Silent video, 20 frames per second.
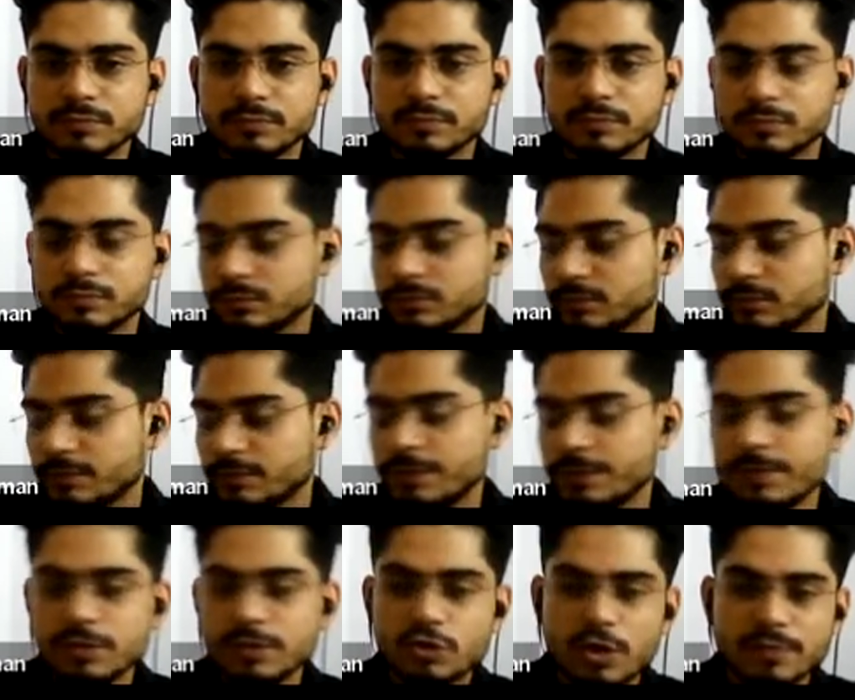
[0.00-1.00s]
We
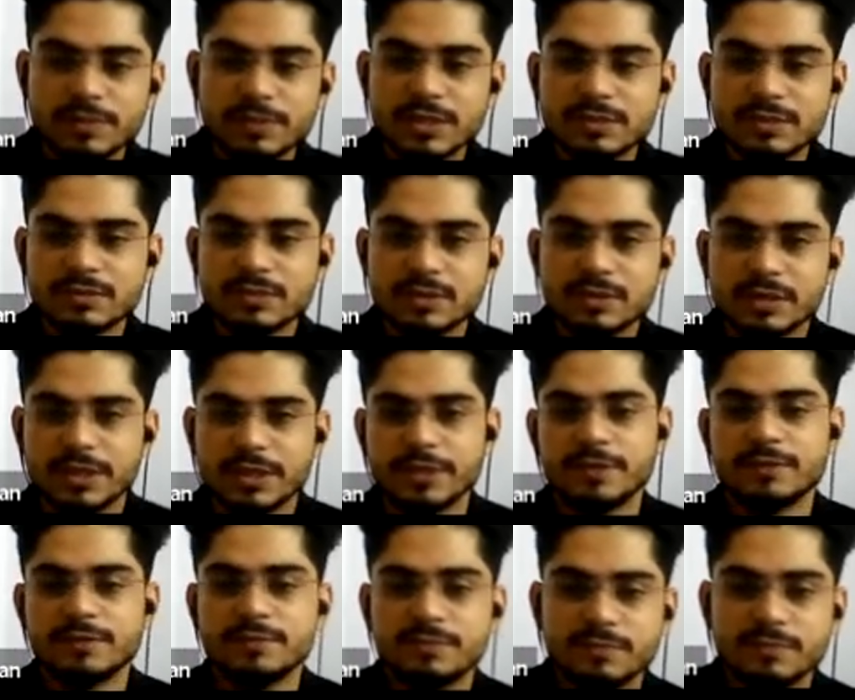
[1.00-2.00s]
will solve this
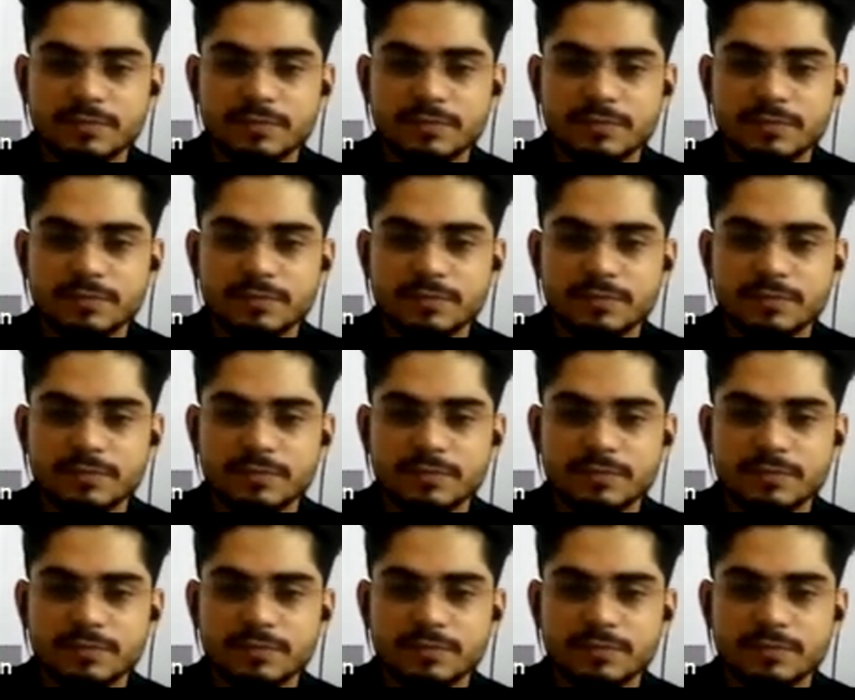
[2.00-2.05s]
here.